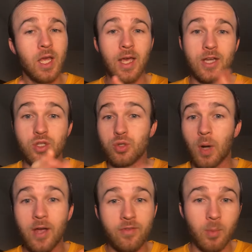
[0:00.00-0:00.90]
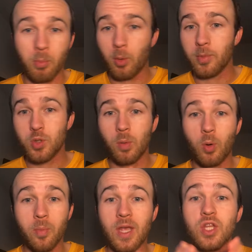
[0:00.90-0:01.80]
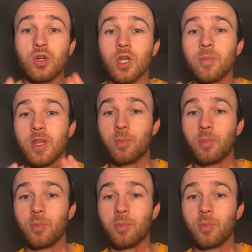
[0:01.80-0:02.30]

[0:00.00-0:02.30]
As you drive from appointment to appointment, you're going to be the